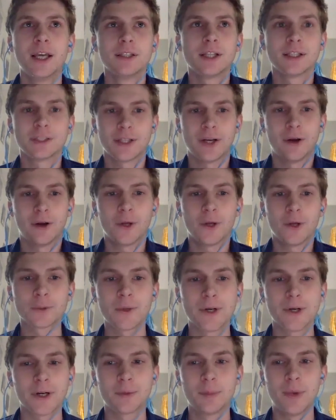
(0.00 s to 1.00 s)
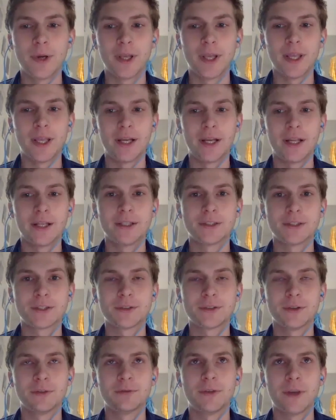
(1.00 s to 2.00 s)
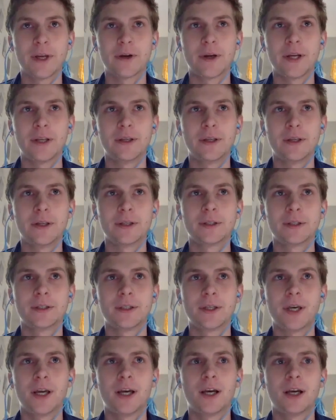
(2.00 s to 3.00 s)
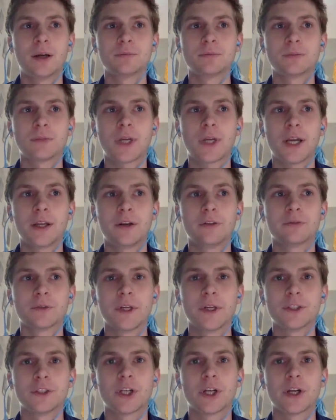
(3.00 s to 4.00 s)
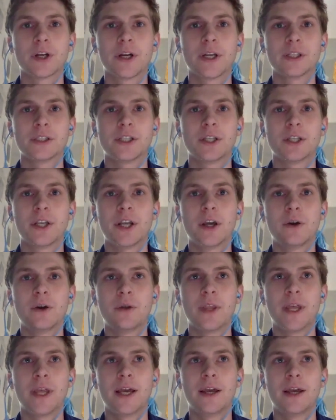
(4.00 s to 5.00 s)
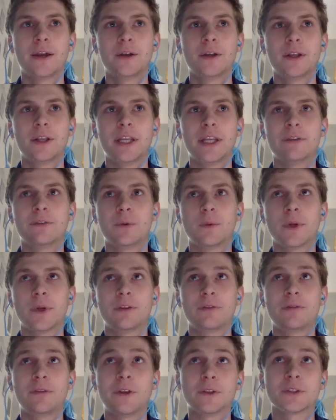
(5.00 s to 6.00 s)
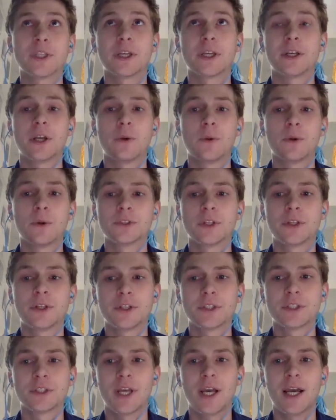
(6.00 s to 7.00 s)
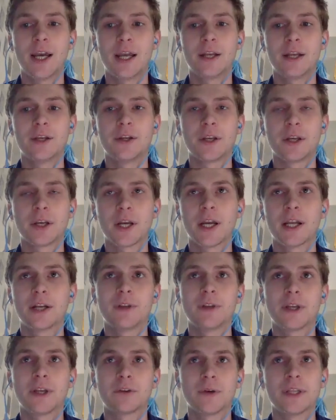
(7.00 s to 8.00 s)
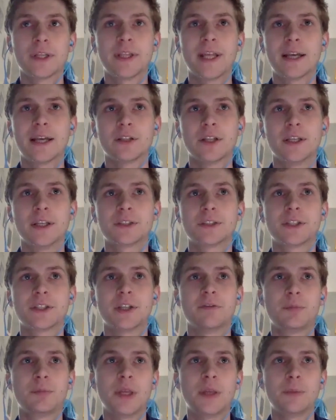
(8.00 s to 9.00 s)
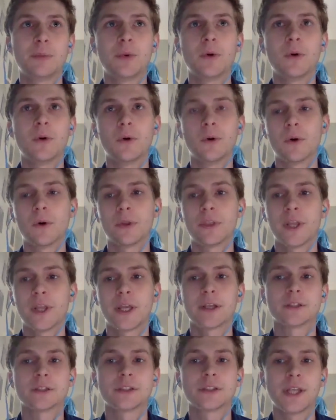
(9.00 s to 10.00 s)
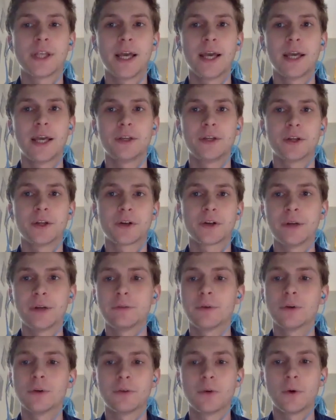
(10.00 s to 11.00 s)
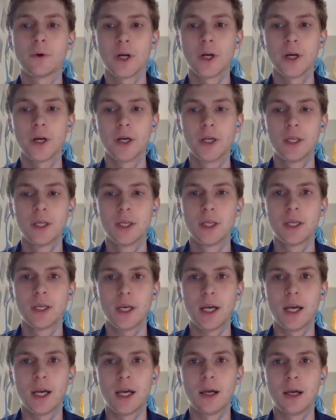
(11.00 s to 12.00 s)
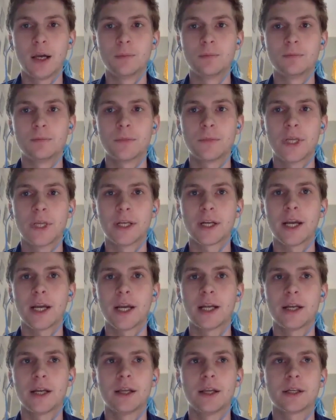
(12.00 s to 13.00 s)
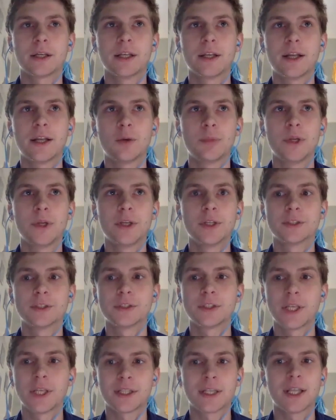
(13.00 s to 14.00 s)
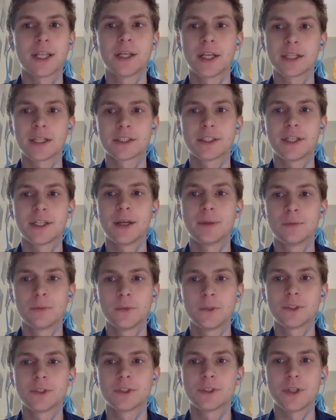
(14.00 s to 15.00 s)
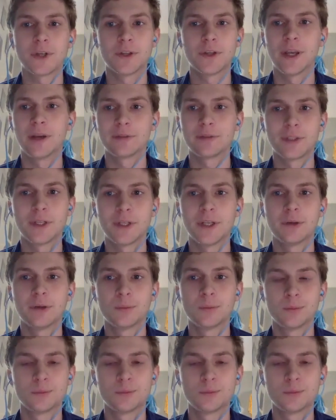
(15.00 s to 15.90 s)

doesn't always work, but it is very kind of reassuring to know that even when it feels like no one's on your side, you can kind of like read that list of people or things that you're grateful for. And it kind of can help you just take that next step, which is all you have to do.